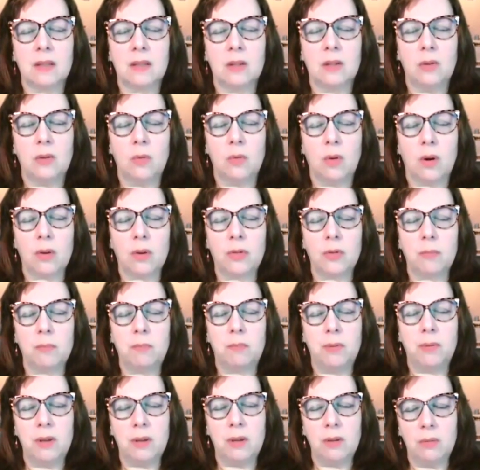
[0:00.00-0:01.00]
You are the
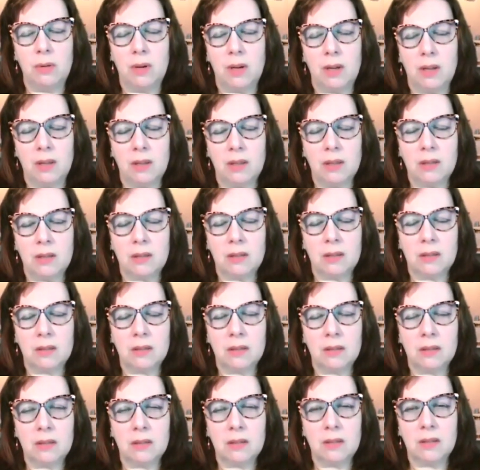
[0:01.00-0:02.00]
beauty.
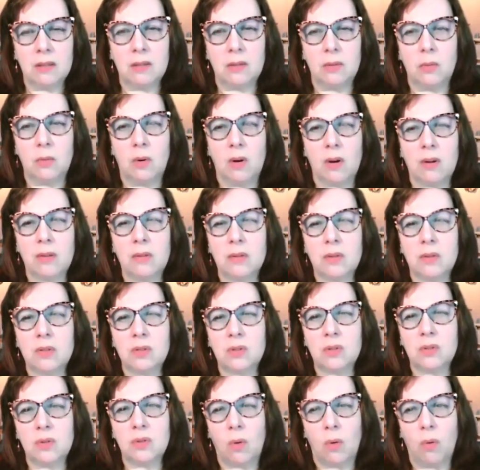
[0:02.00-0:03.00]
You are the
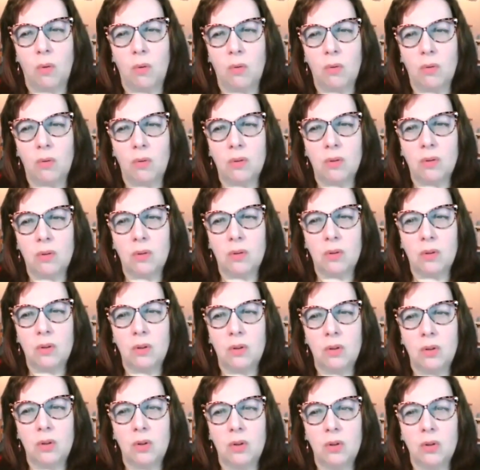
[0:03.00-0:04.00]
soul.
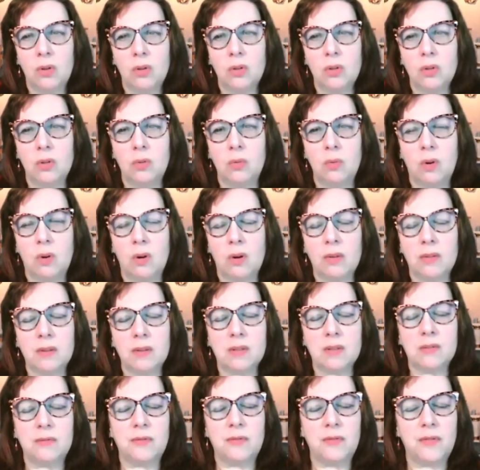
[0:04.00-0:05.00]
You are
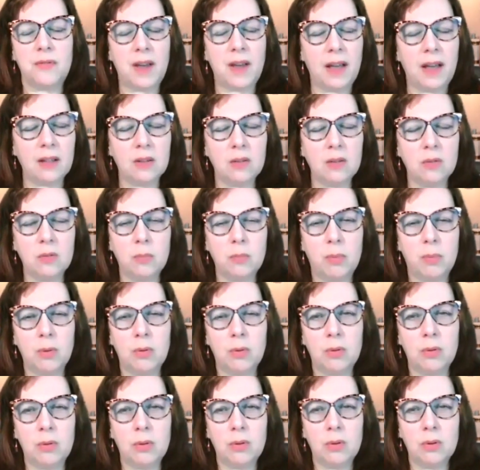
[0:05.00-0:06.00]
this
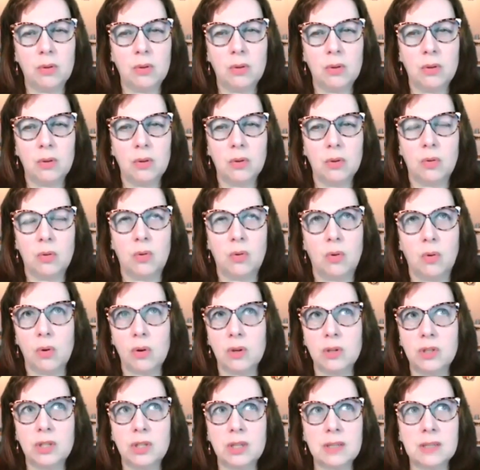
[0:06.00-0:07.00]
valuable,
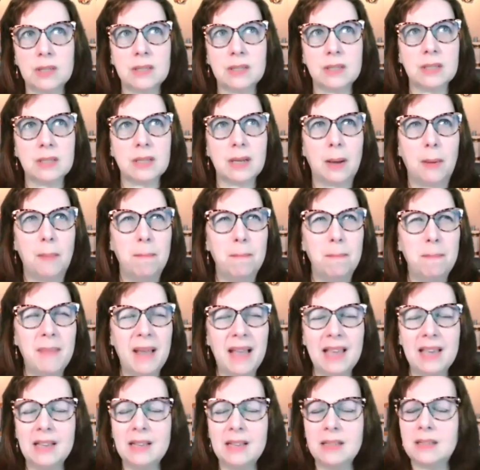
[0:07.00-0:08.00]
gorgeous,
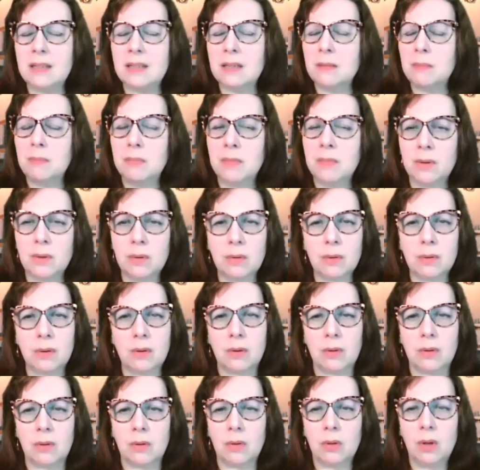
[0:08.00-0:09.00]
amazing
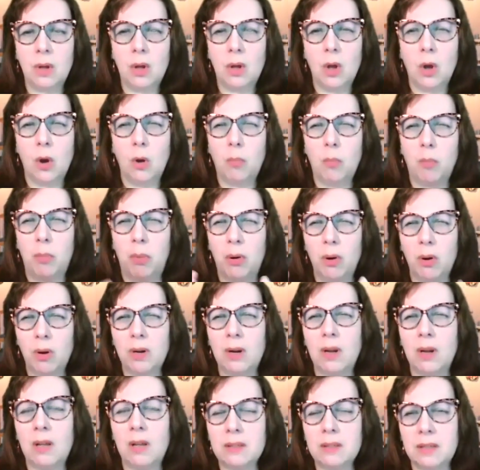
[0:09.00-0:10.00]
miracle put
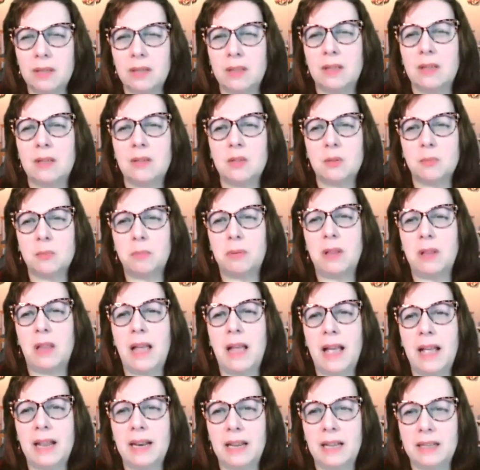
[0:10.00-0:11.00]
onto this
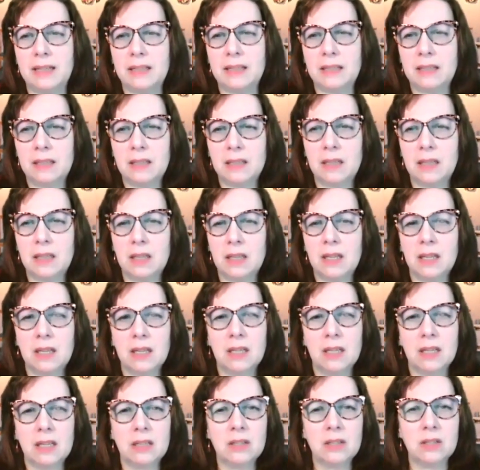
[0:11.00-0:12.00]
planet
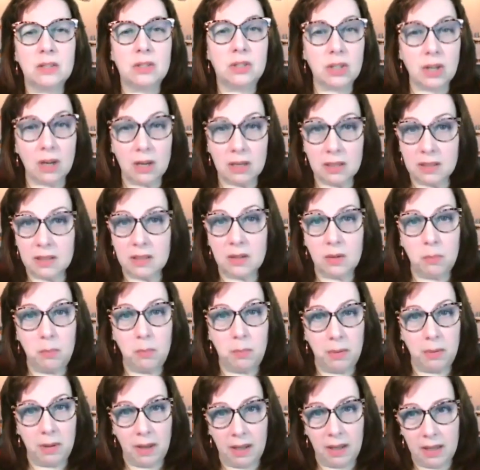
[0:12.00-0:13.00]
just to
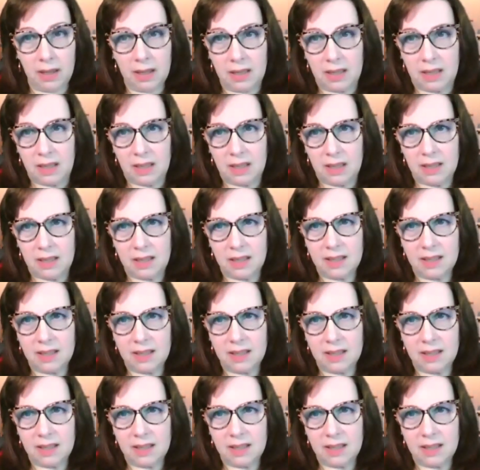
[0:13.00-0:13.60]
be.